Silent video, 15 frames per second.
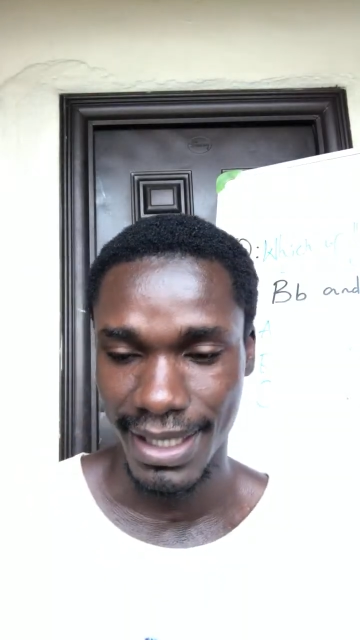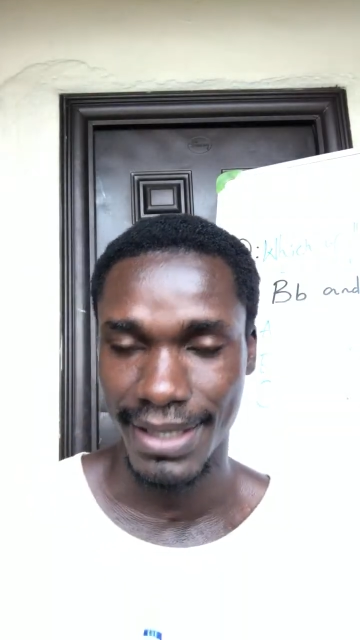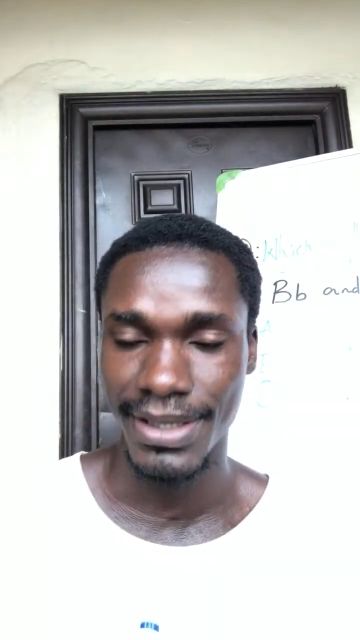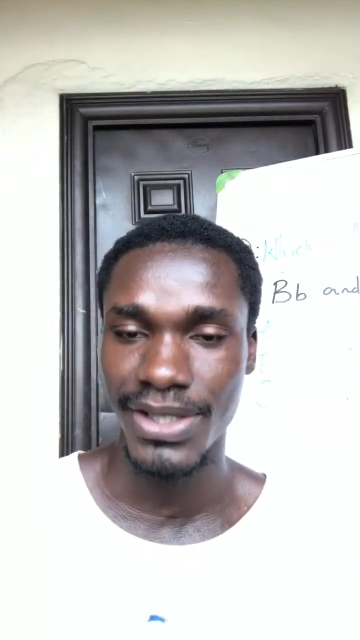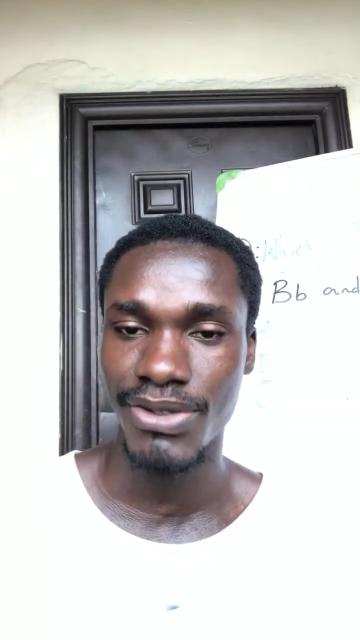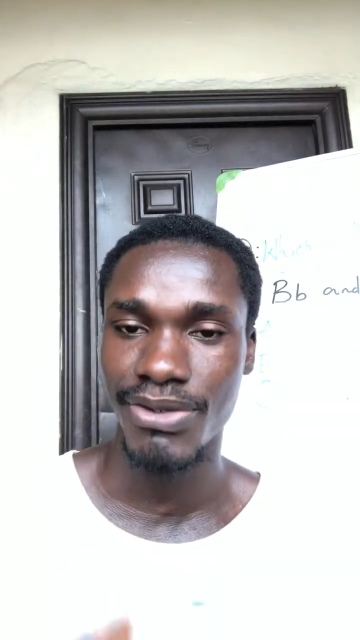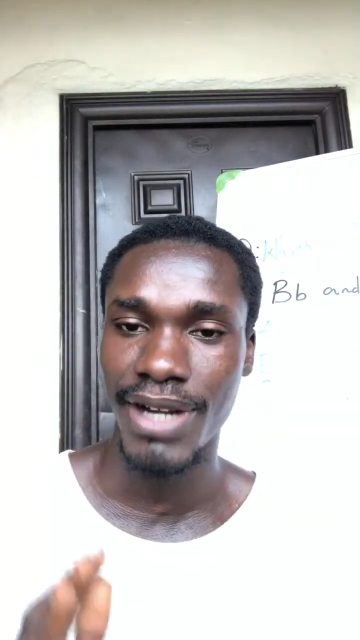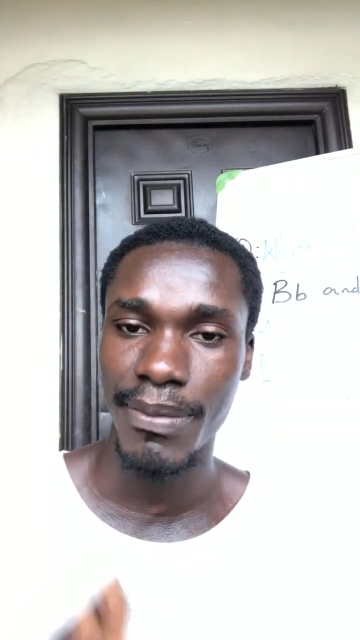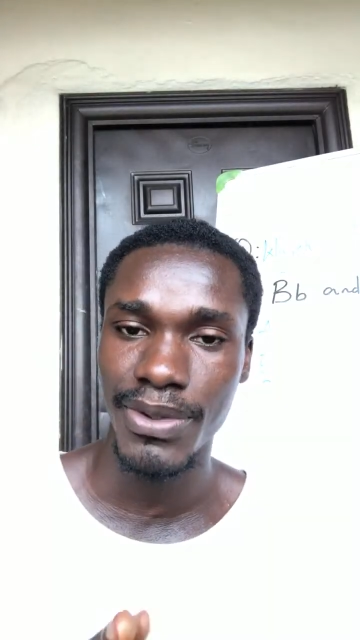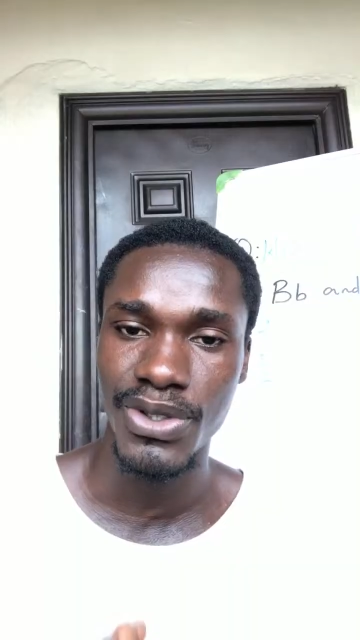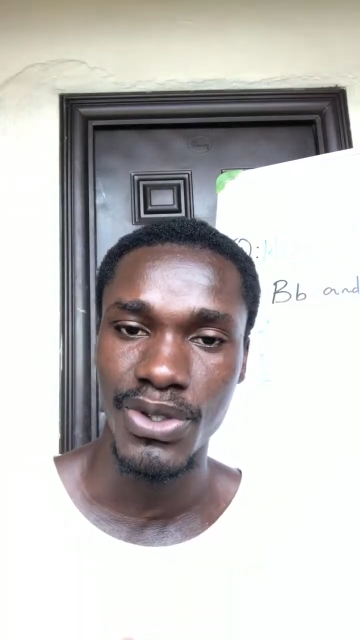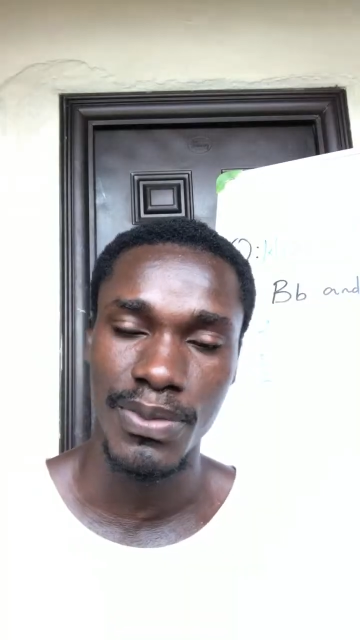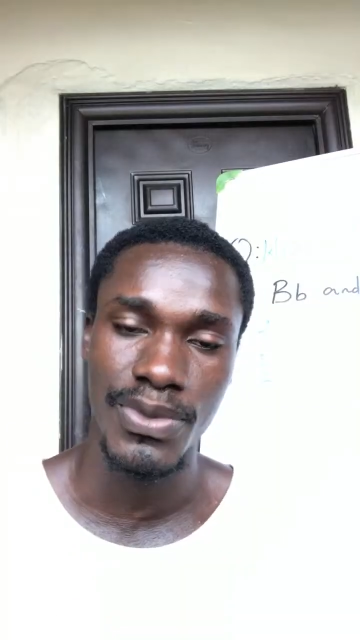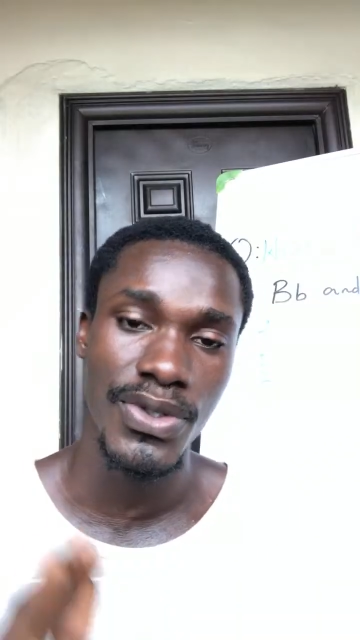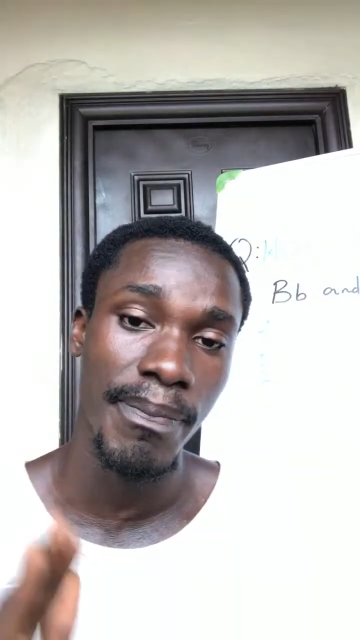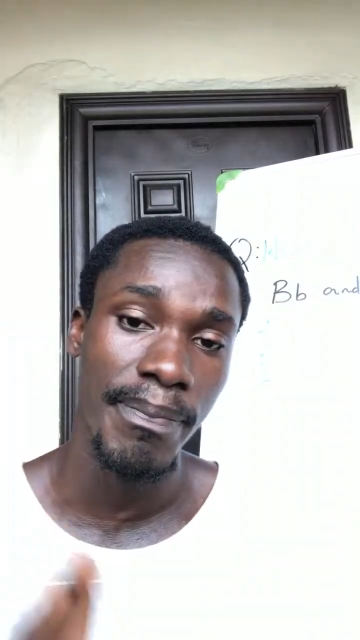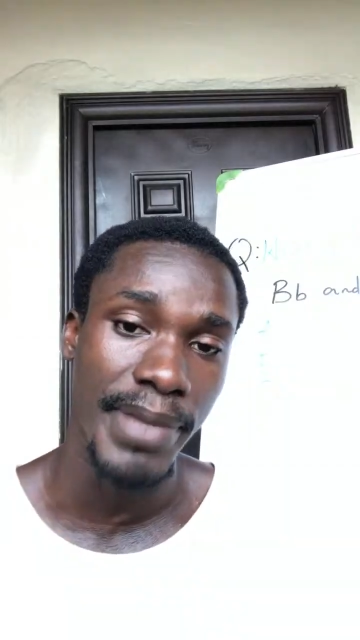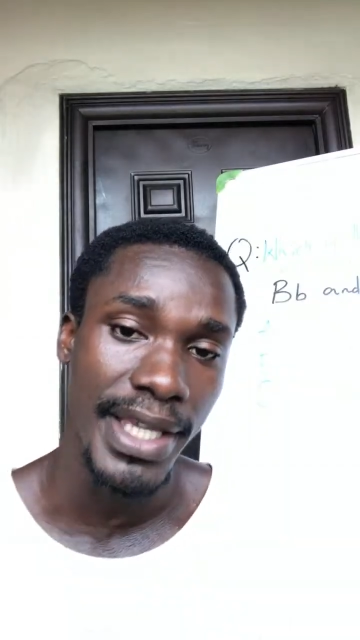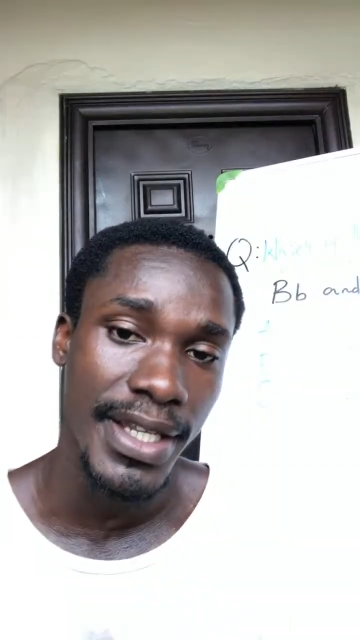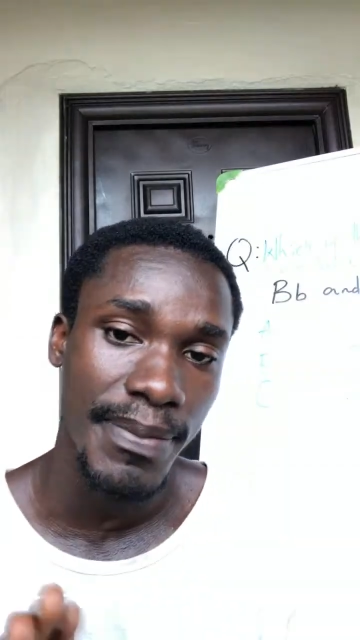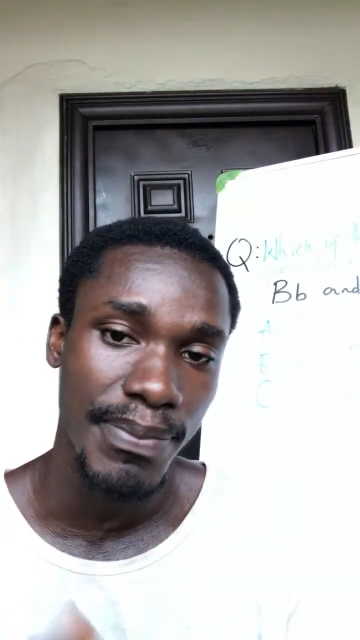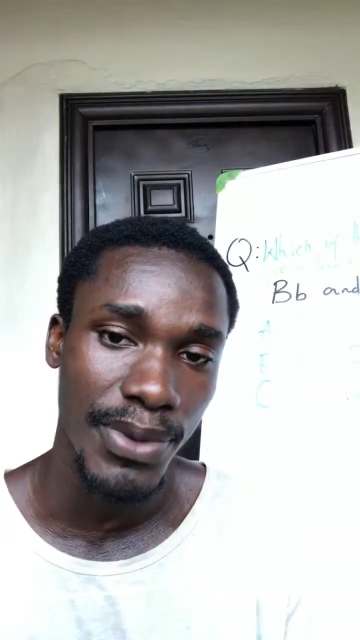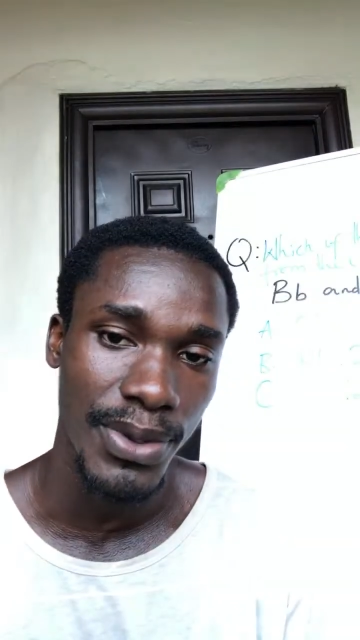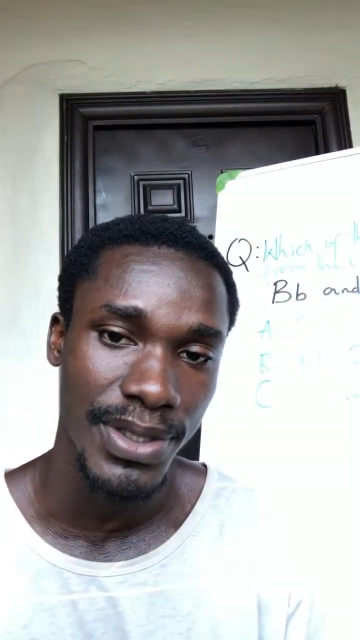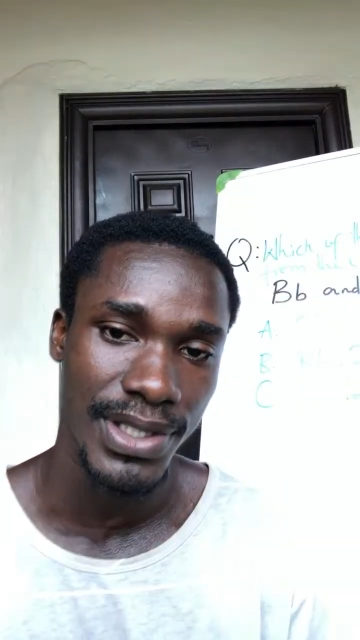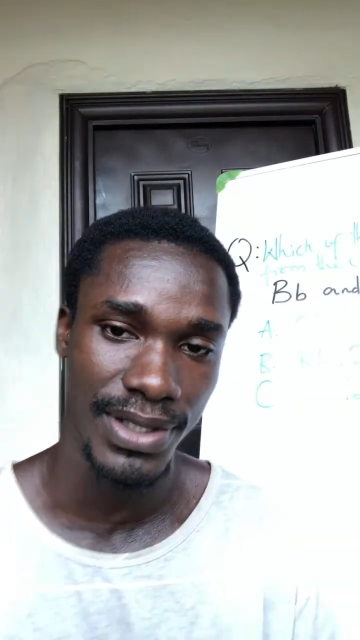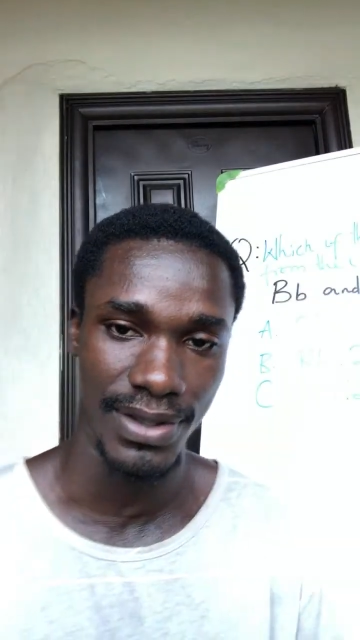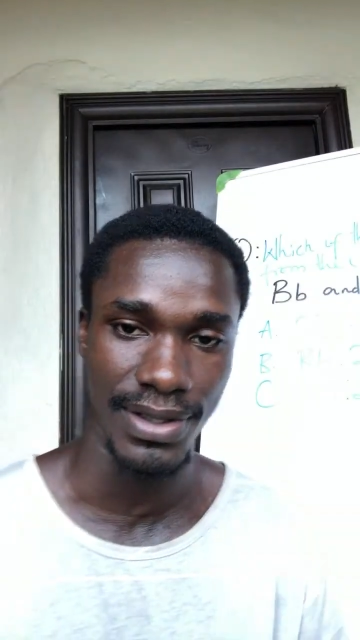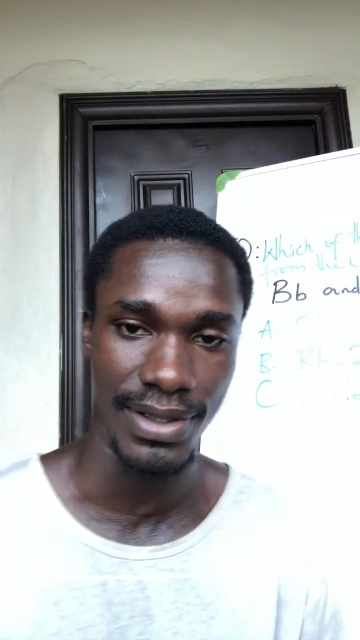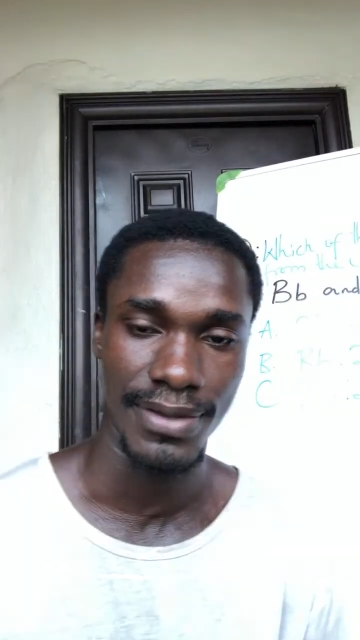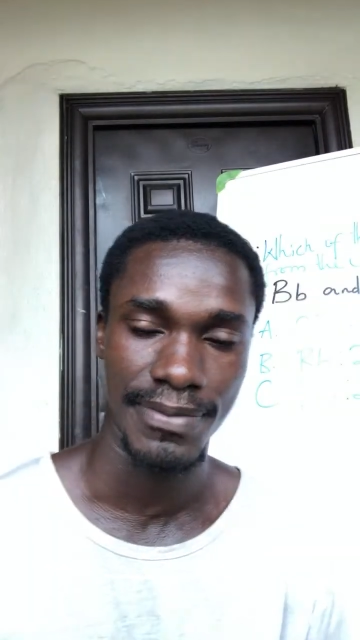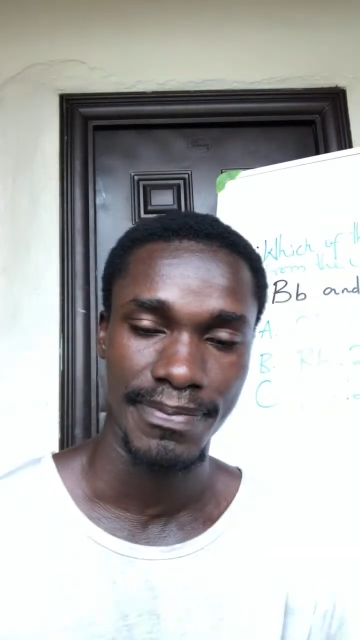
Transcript: And these ribosomes make proteins.